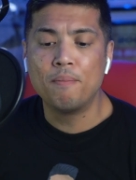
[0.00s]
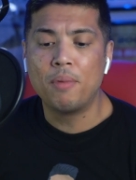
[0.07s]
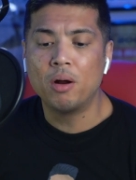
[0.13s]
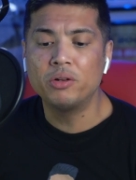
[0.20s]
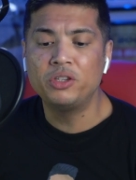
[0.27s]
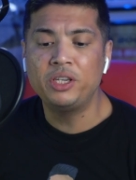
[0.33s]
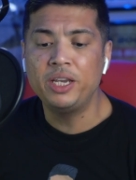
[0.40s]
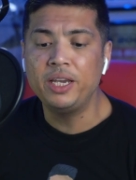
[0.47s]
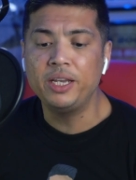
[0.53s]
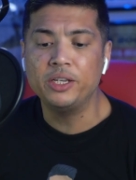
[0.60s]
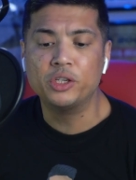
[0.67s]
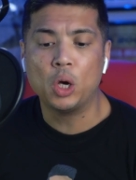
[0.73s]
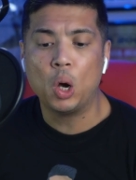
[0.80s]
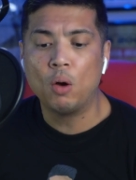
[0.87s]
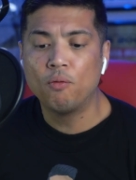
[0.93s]

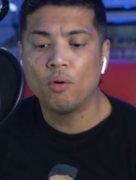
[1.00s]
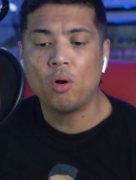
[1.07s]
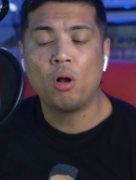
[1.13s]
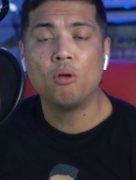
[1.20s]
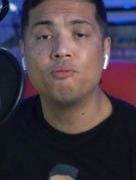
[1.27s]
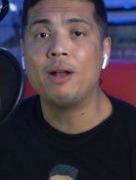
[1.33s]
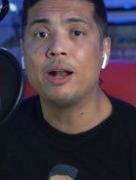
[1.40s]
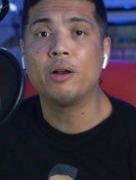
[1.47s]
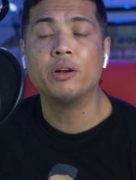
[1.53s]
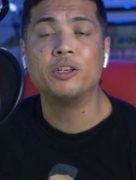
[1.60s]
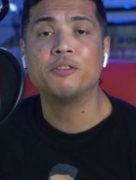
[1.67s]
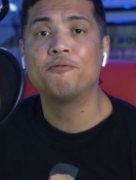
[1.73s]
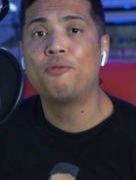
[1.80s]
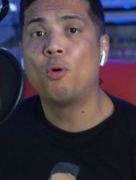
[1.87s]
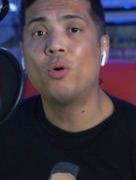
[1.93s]
Martín's overall record
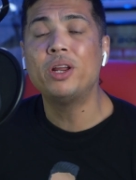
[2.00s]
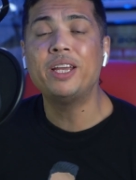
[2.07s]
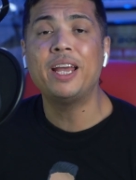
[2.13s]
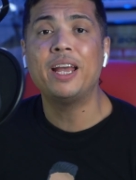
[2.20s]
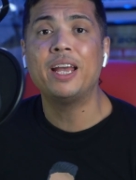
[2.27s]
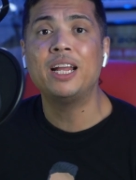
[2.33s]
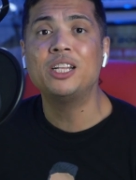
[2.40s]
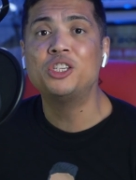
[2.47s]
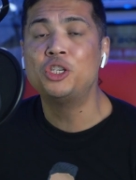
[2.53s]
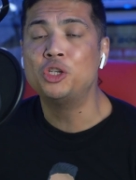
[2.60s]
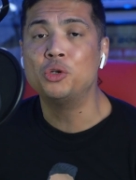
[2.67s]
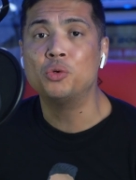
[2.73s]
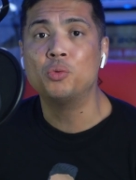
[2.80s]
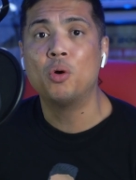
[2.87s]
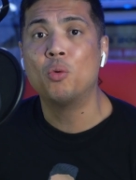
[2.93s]
is 40 and
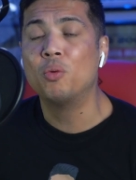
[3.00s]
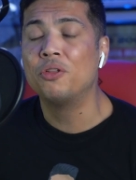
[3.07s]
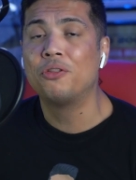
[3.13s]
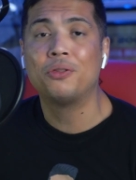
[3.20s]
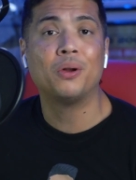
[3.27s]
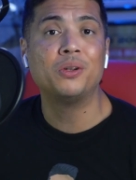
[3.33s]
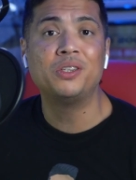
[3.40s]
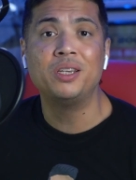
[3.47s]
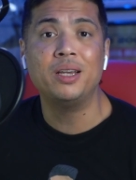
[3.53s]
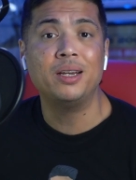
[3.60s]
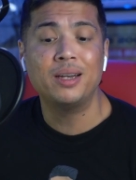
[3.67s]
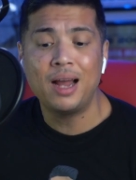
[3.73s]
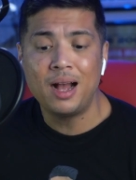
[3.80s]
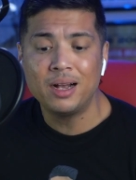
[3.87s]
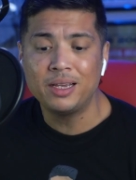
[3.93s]
2 with
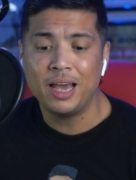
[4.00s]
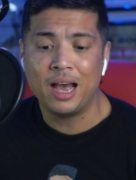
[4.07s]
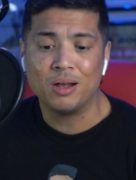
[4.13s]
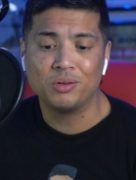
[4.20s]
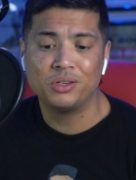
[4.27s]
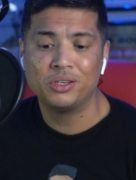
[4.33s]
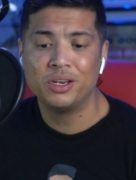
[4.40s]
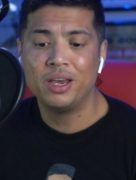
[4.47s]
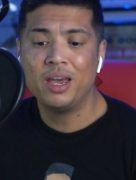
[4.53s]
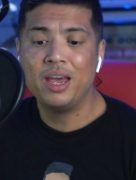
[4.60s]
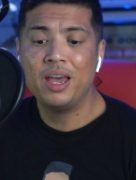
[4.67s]
13 knockouts.